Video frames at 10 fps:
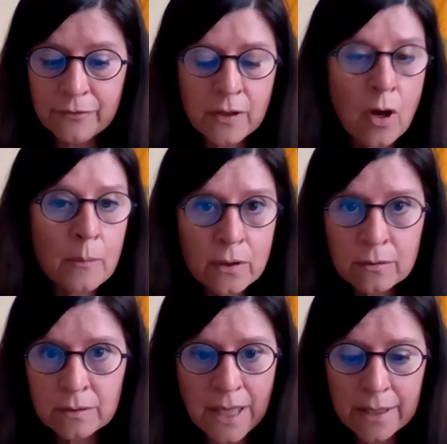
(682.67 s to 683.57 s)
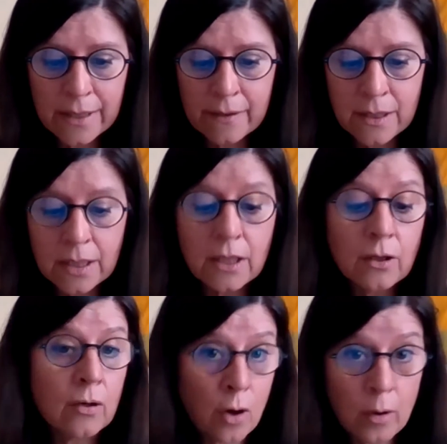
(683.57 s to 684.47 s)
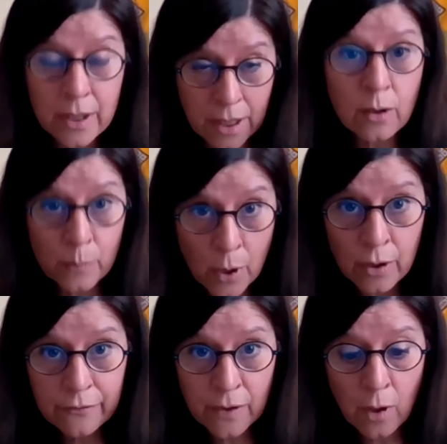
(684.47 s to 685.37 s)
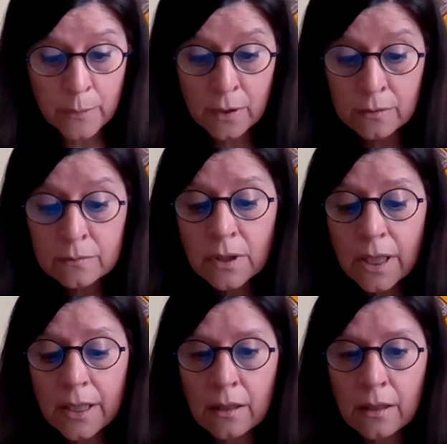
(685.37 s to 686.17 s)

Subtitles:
phenomenon like the hikikomori phenomenon,